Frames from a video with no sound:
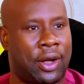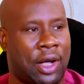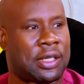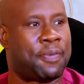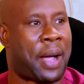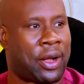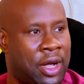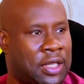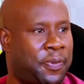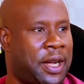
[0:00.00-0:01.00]

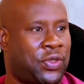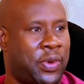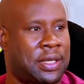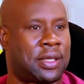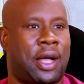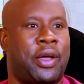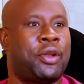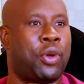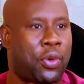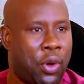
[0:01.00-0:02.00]
Lagos-Ibadan expressway is now a
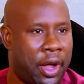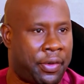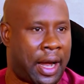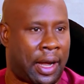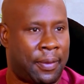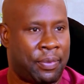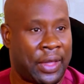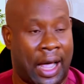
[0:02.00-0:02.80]
no-go area.